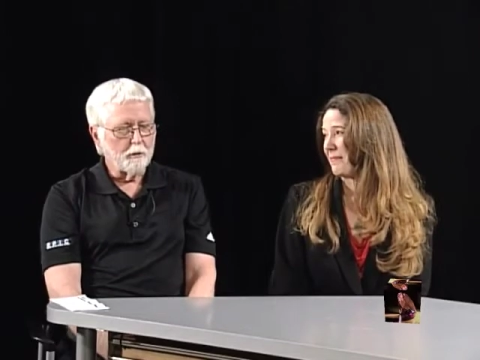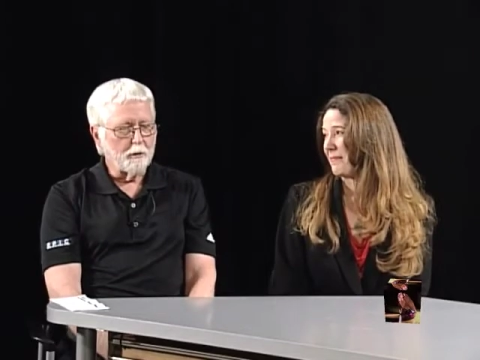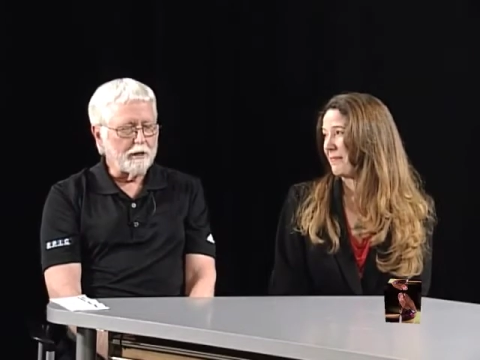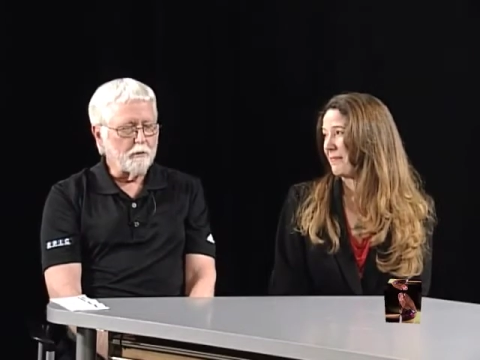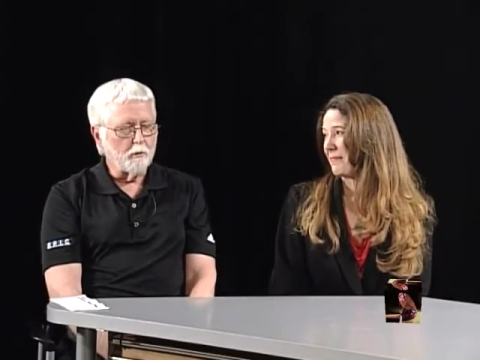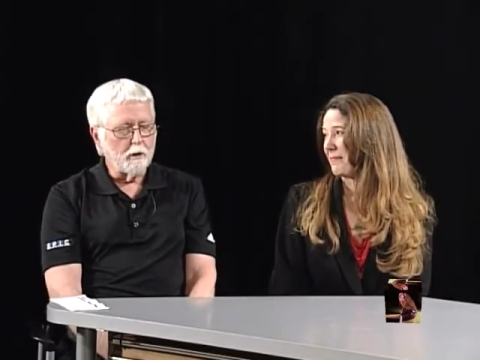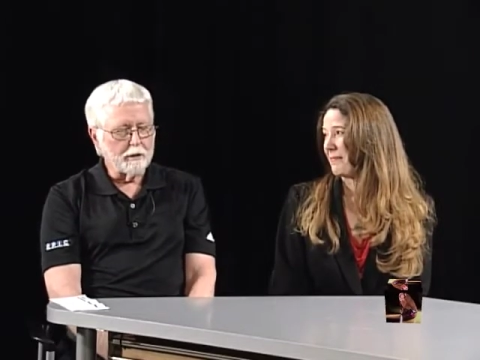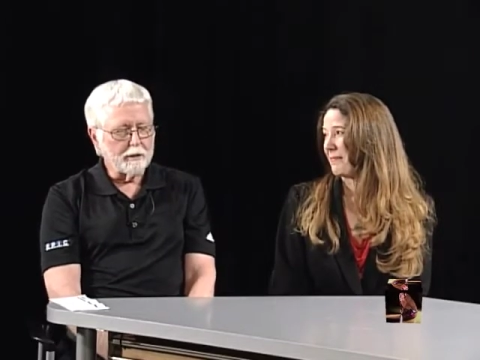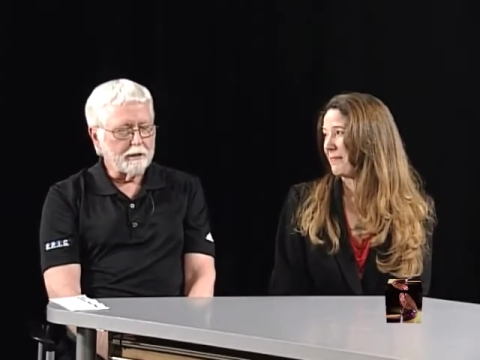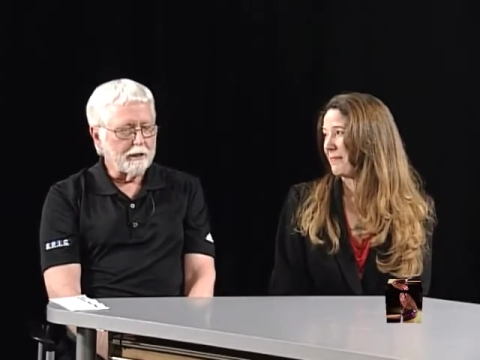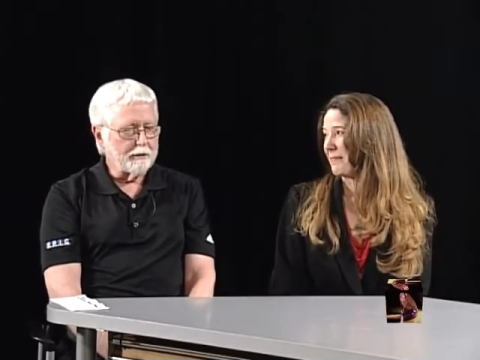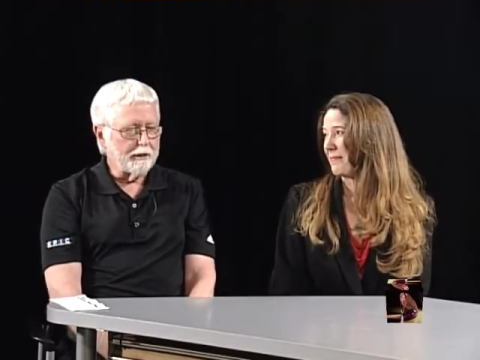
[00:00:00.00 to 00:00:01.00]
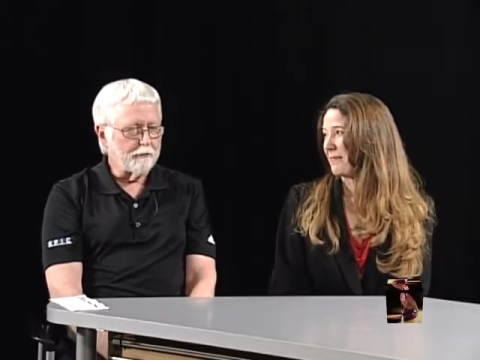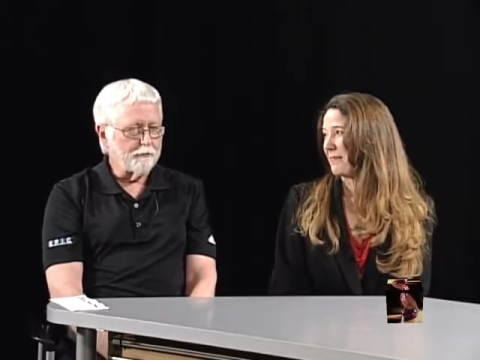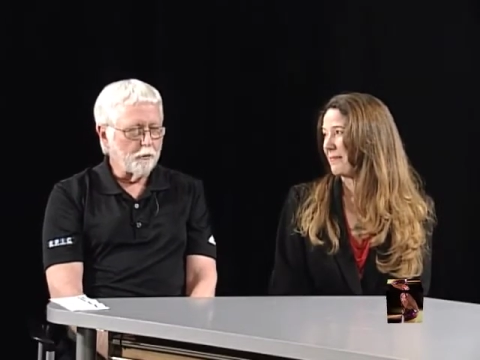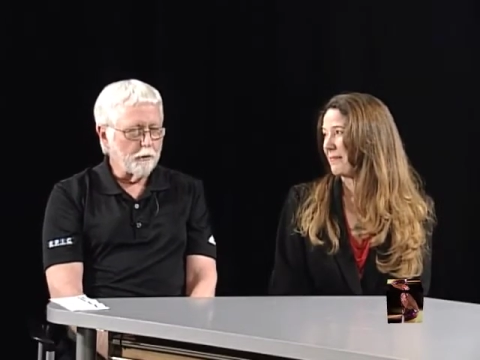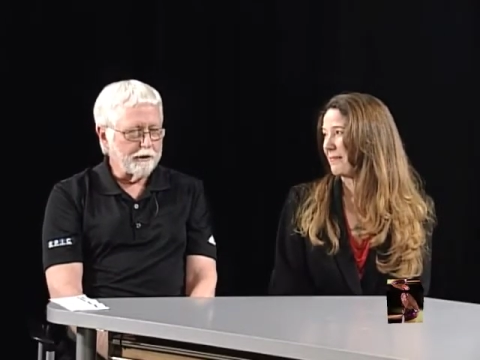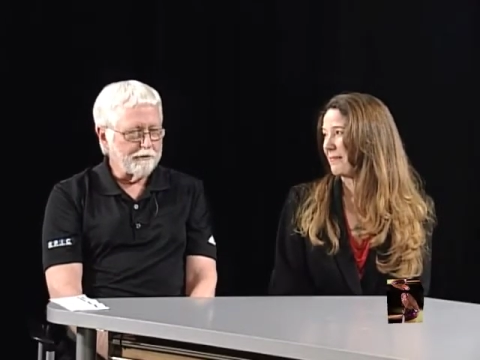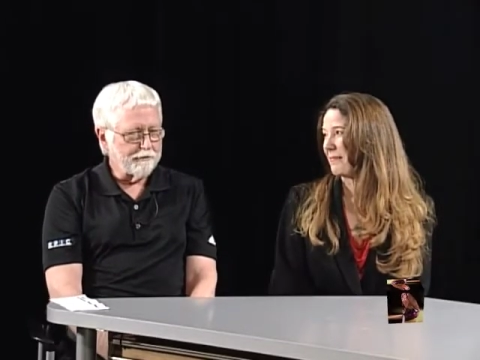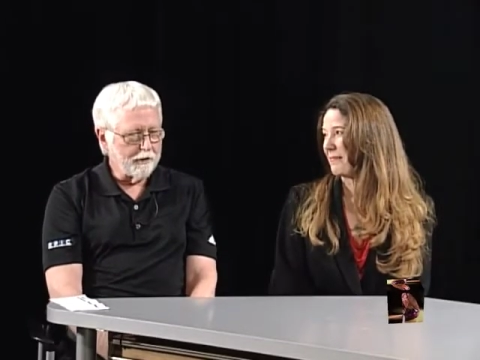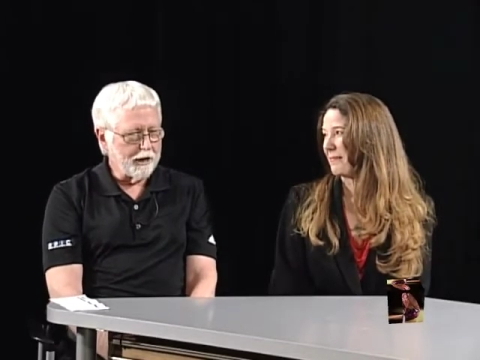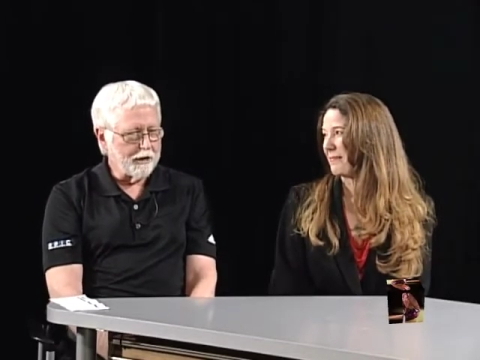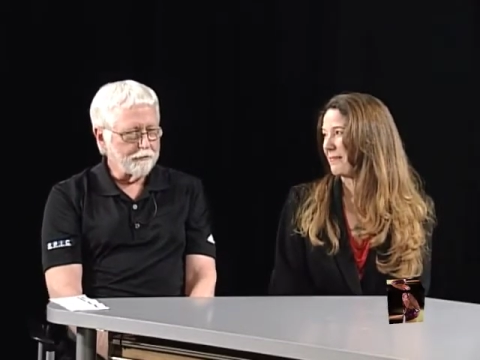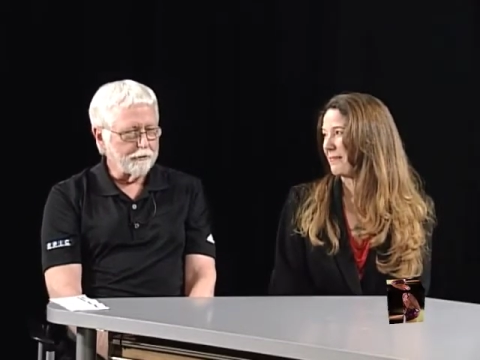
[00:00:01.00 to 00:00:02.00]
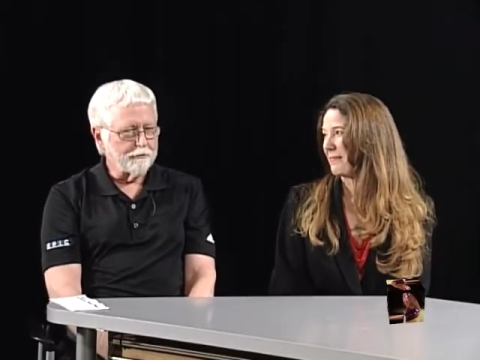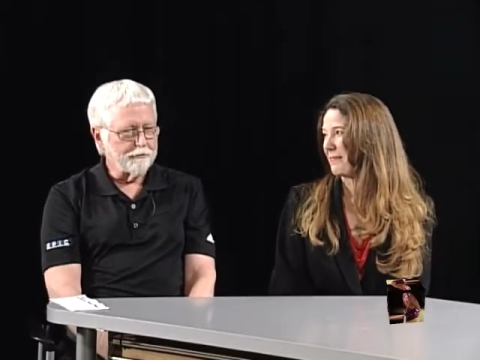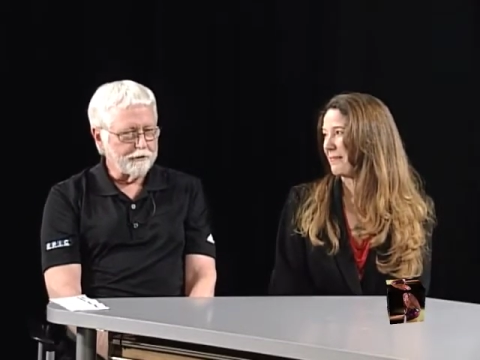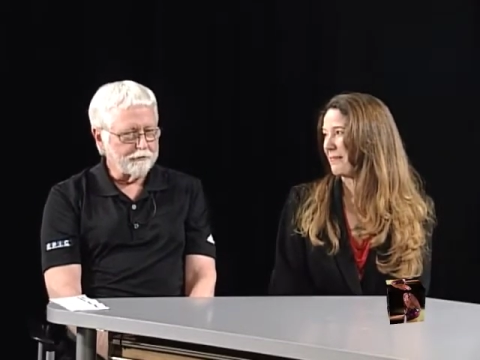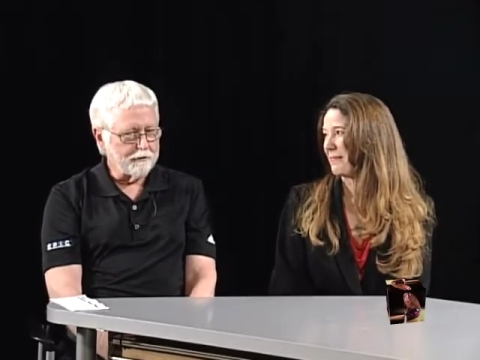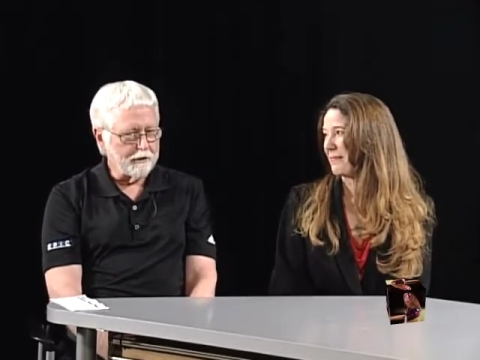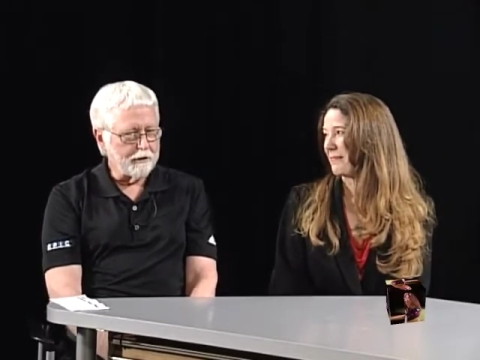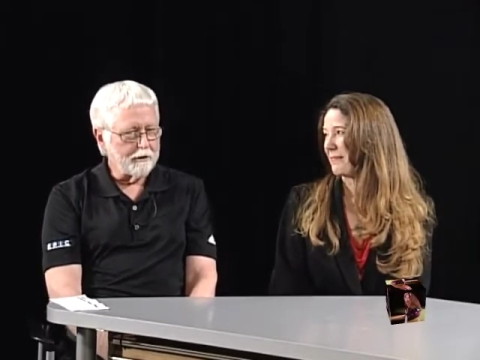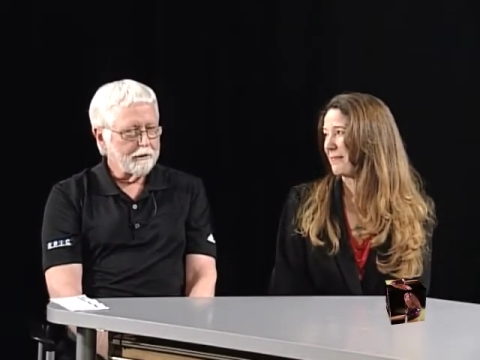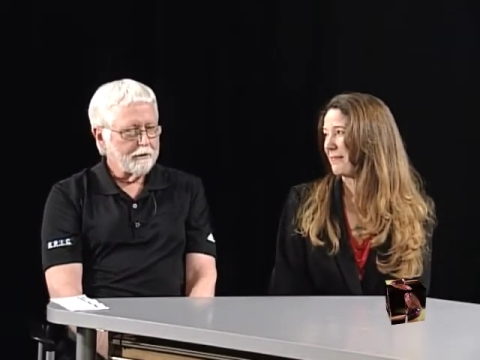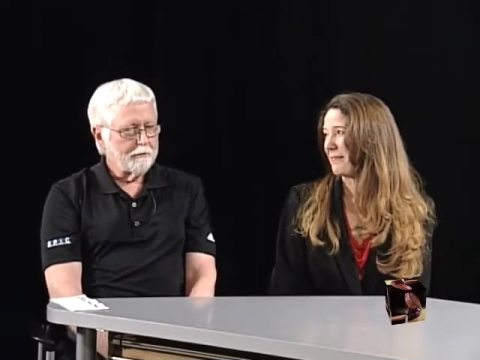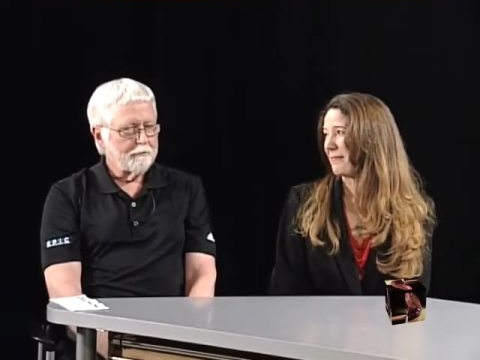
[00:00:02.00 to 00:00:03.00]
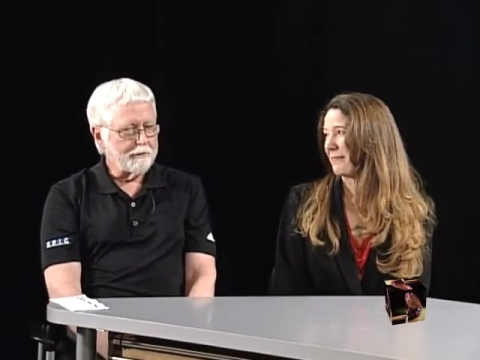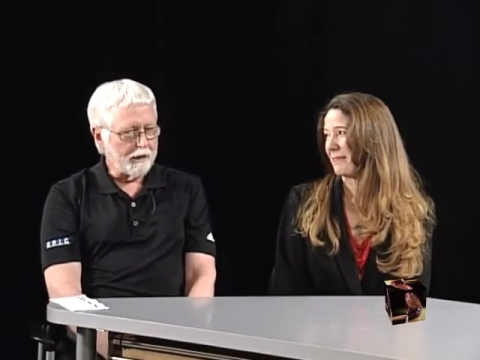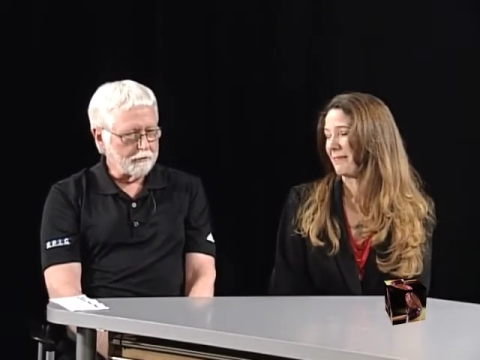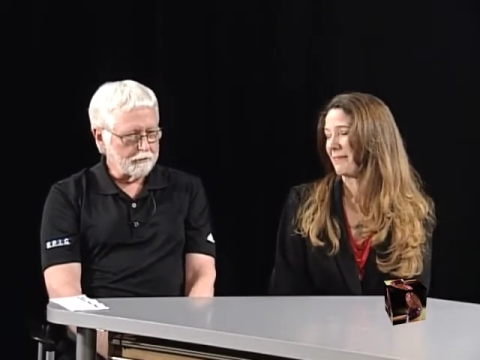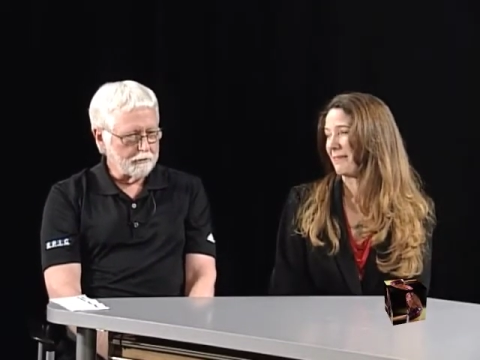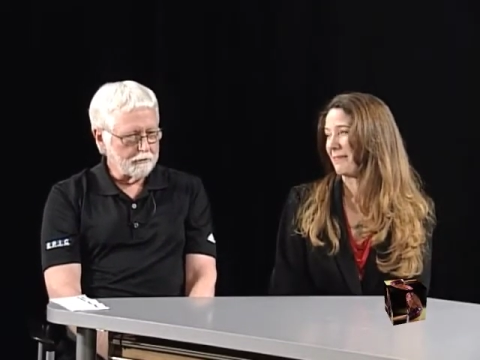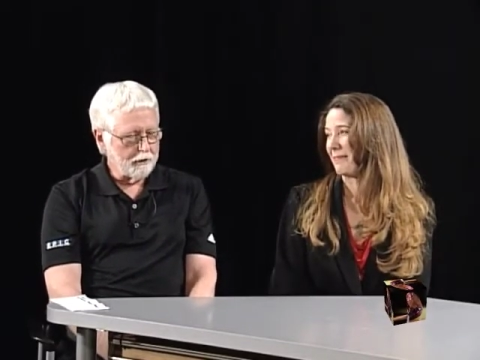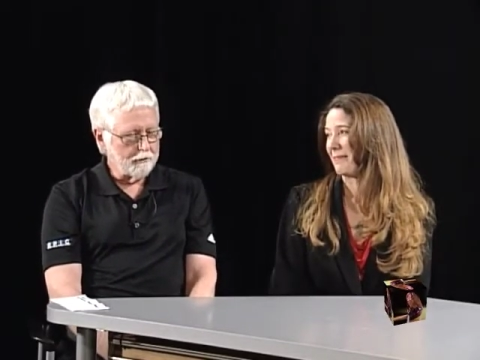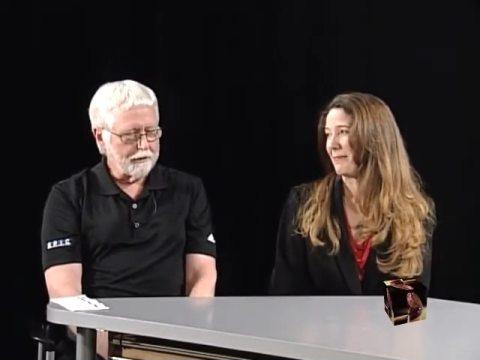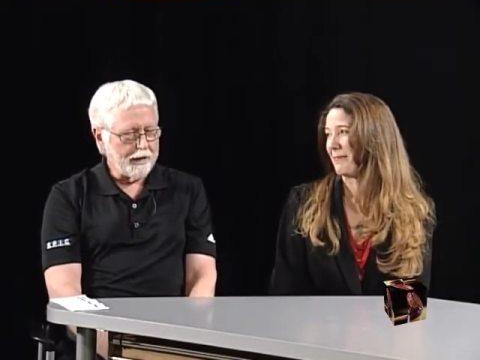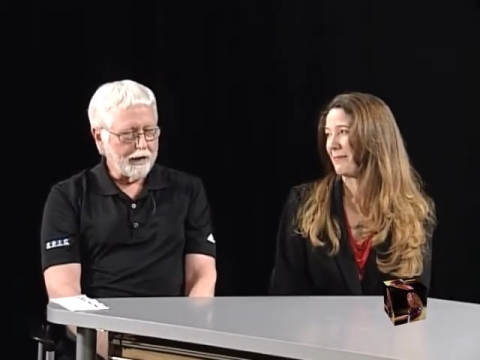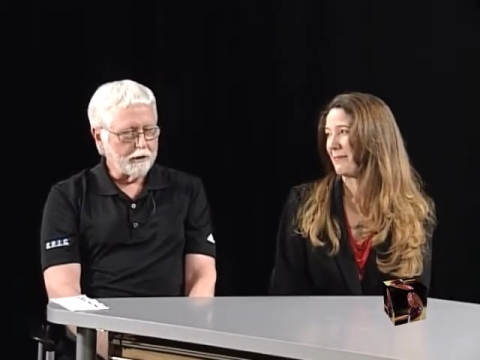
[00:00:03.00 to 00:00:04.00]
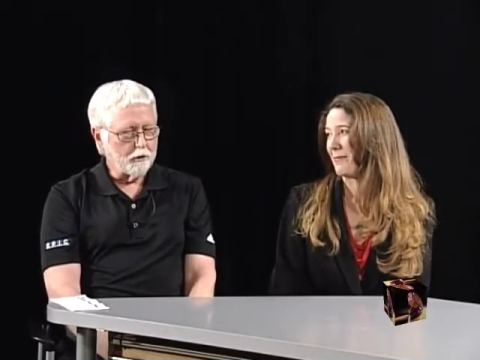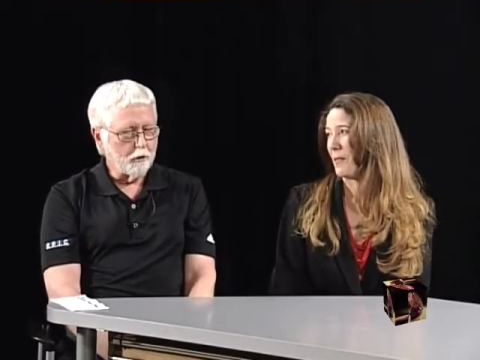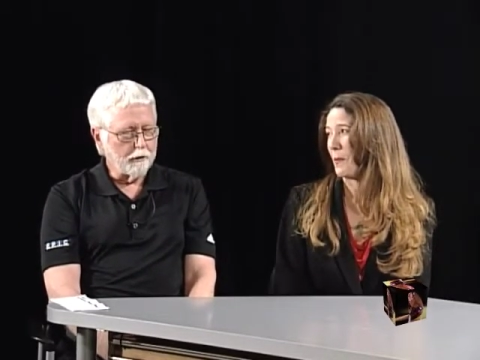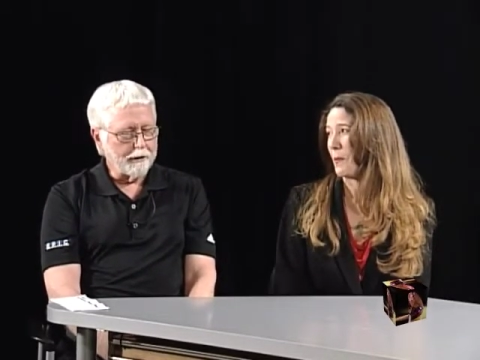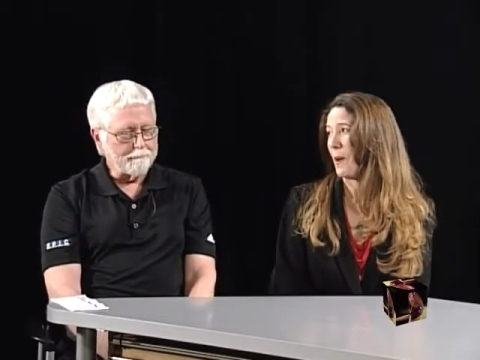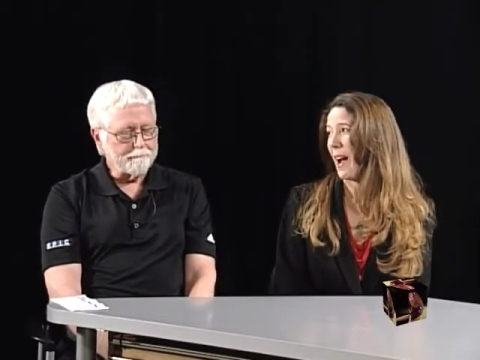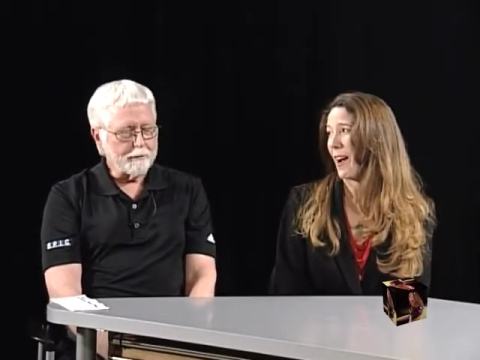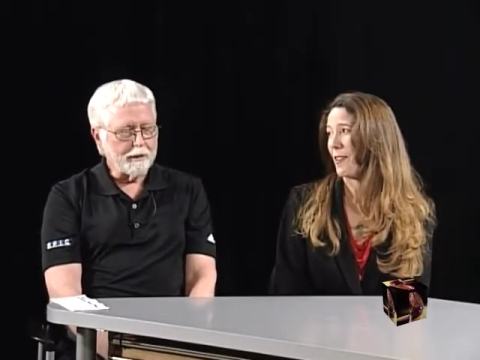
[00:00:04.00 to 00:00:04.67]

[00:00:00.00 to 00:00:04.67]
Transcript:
Speaker 1: we wanted to get in that $45,000 or $50,000 category,